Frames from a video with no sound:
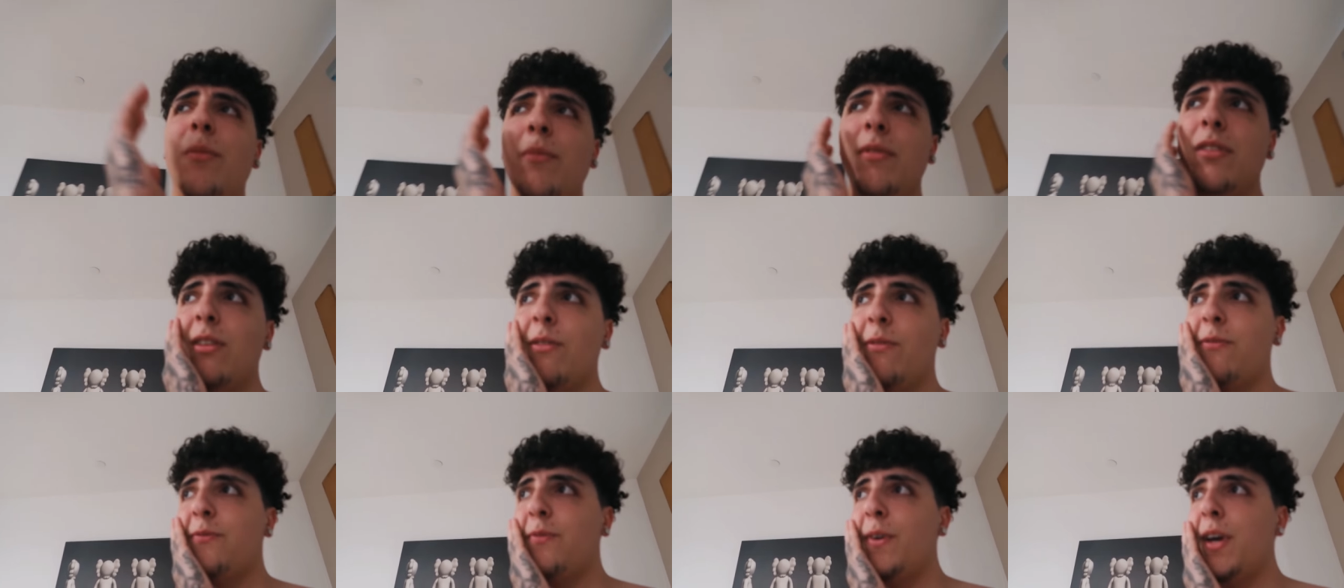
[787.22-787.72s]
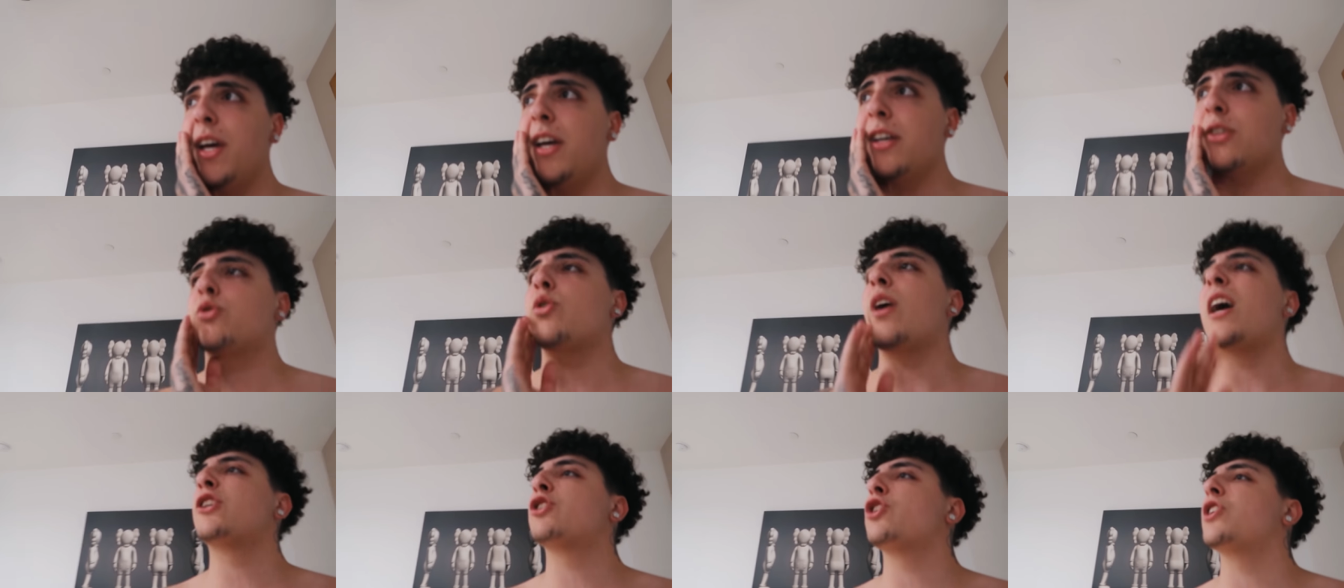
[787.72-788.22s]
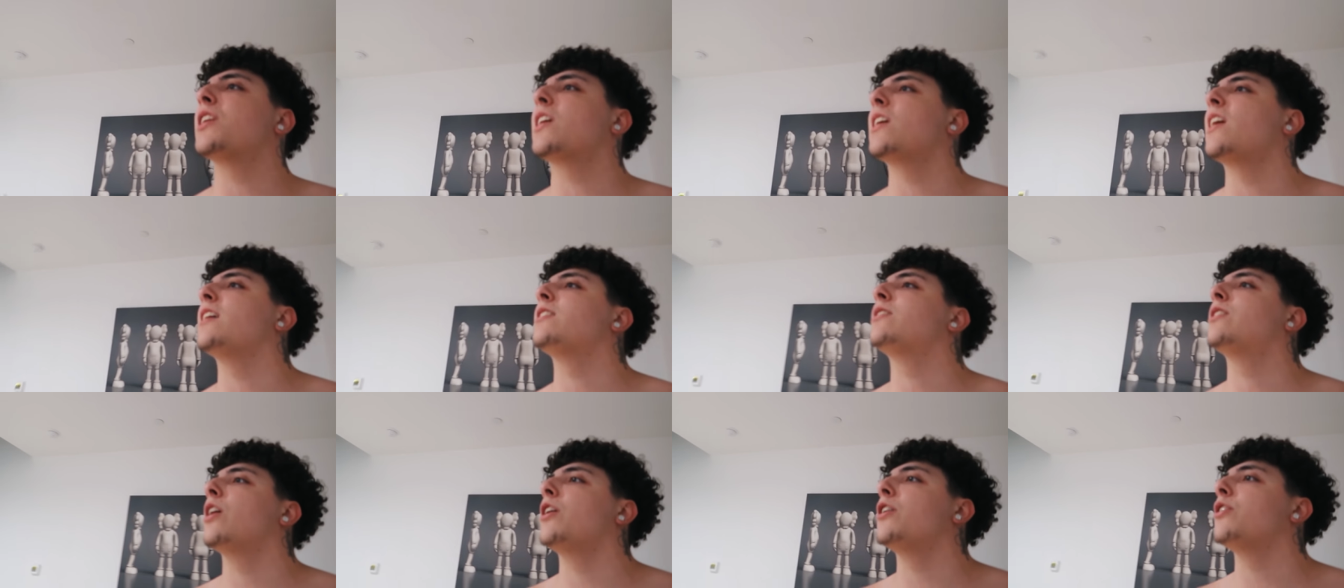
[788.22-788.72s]
got me in the face. Do that shit
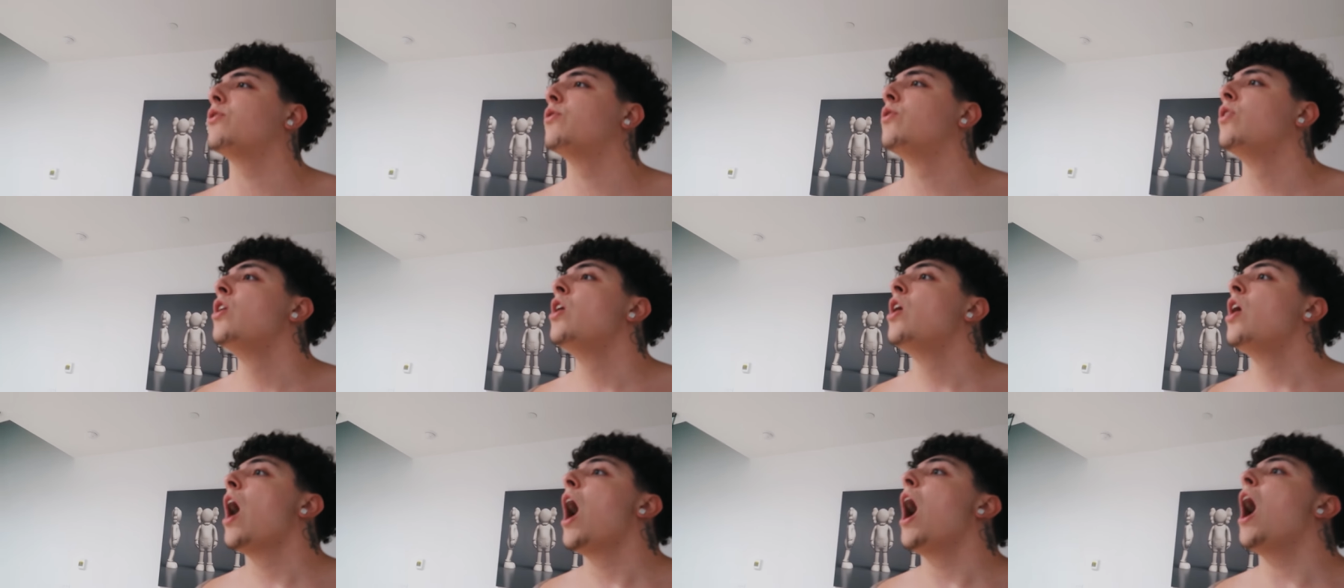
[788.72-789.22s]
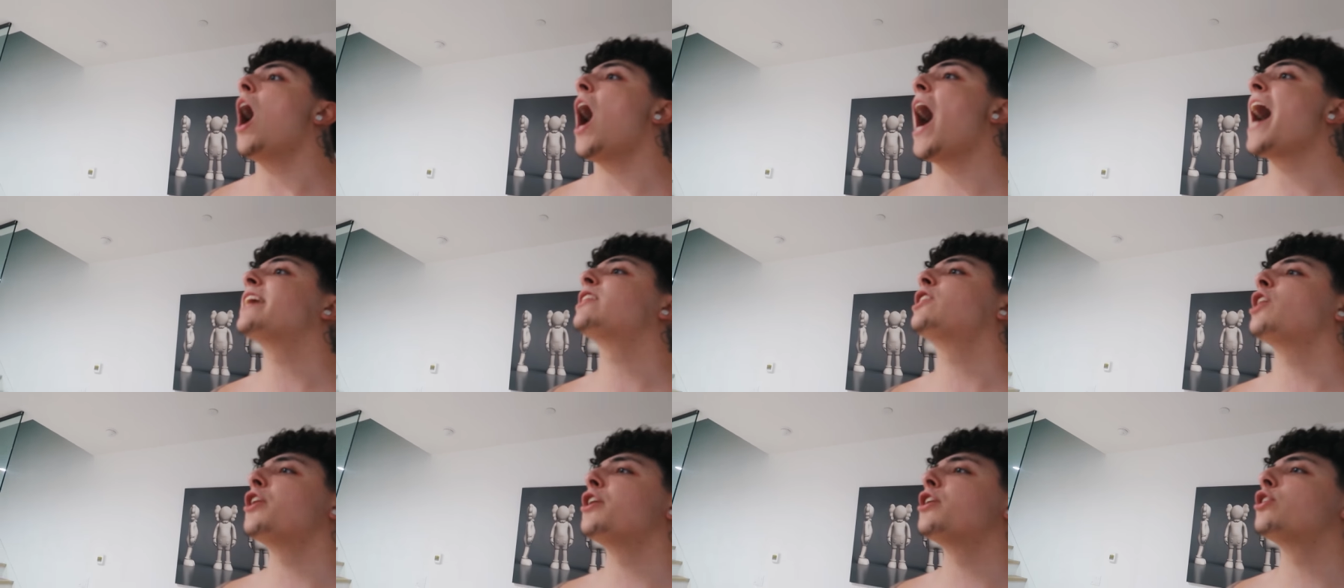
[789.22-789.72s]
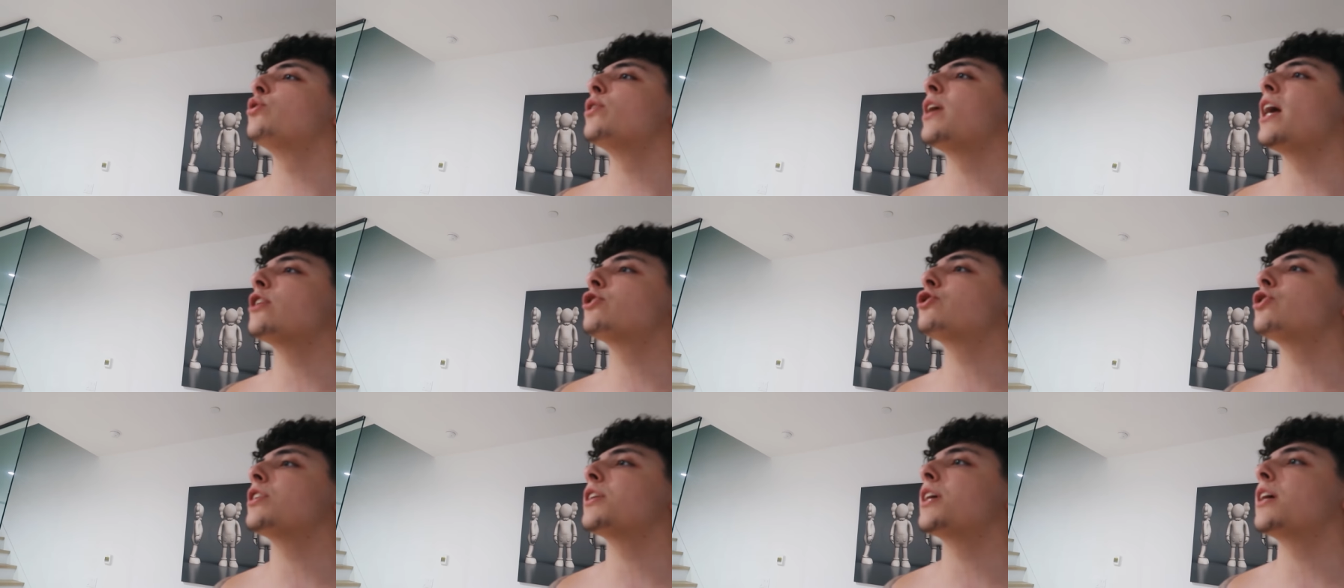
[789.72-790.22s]
again, I dare you. I dare you to do
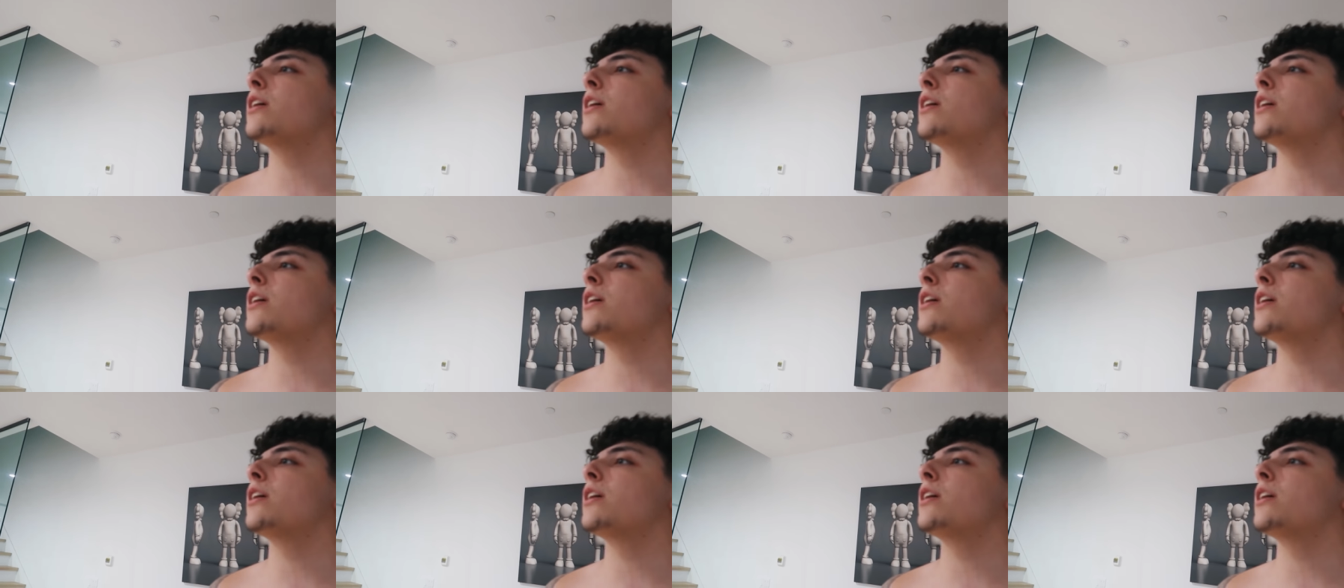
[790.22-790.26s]
that shit